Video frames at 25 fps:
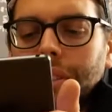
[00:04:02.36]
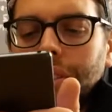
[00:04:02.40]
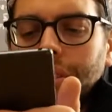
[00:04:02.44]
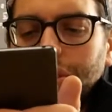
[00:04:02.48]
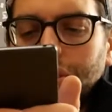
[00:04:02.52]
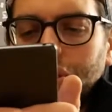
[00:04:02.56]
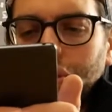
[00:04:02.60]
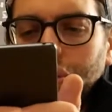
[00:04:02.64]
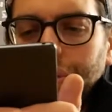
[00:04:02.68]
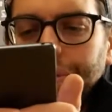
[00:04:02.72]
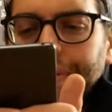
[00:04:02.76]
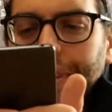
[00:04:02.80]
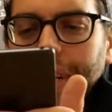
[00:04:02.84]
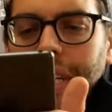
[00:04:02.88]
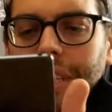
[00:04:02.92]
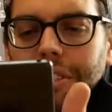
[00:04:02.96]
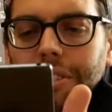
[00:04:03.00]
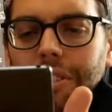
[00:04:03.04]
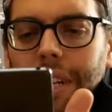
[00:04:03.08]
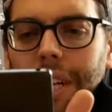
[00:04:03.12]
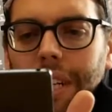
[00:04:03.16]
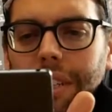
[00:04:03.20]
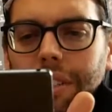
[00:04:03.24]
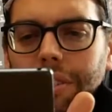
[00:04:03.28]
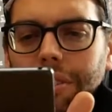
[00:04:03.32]
Sort of fairly
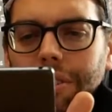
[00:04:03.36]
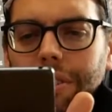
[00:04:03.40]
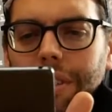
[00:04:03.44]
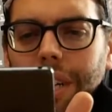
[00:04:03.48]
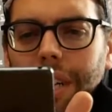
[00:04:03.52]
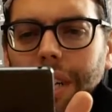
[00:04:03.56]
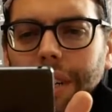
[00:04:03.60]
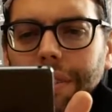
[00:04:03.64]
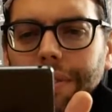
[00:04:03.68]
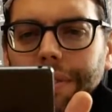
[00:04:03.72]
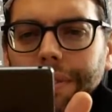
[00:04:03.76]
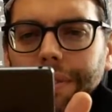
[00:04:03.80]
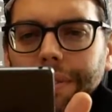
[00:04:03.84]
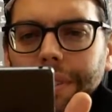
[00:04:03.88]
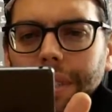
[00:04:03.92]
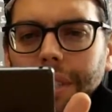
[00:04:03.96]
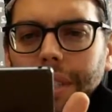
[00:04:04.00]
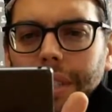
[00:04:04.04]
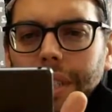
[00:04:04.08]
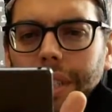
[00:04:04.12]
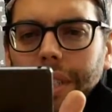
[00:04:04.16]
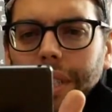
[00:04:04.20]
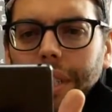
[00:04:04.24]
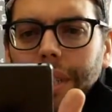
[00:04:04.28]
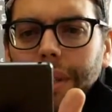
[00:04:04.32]
standard stuff,
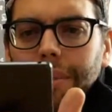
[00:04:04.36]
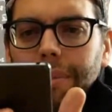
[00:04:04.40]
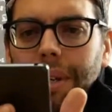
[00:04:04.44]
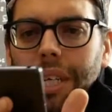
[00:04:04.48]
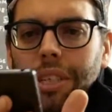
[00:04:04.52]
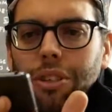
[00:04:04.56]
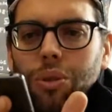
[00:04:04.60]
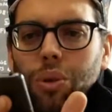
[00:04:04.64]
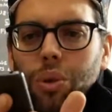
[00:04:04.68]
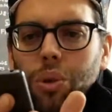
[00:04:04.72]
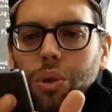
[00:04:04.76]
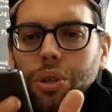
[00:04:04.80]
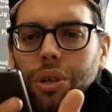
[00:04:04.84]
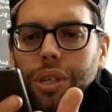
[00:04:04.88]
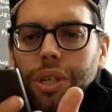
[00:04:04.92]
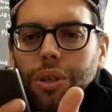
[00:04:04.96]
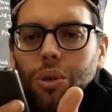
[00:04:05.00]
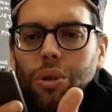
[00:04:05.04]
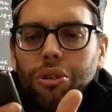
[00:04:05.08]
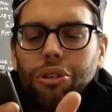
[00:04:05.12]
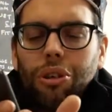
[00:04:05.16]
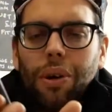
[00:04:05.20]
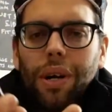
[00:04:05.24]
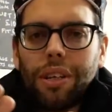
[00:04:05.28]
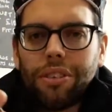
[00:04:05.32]
and it
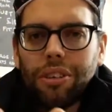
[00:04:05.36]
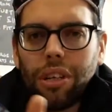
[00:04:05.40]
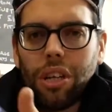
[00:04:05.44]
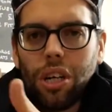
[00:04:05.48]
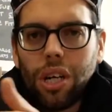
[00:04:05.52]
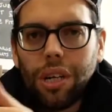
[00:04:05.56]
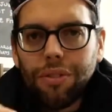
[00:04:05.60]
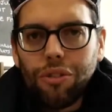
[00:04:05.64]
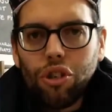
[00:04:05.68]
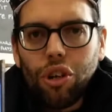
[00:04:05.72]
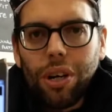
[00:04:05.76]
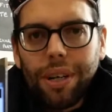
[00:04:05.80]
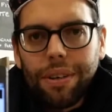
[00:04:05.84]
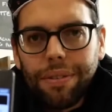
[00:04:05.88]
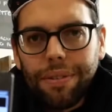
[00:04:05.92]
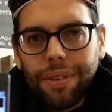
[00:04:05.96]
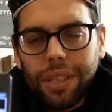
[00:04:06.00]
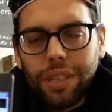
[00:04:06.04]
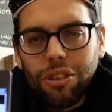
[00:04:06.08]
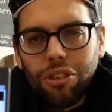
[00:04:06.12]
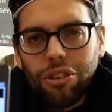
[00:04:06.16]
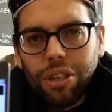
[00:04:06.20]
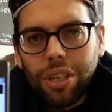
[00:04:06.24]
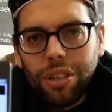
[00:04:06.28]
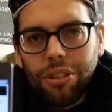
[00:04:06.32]
also has a live track
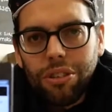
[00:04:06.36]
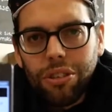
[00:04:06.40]
feature,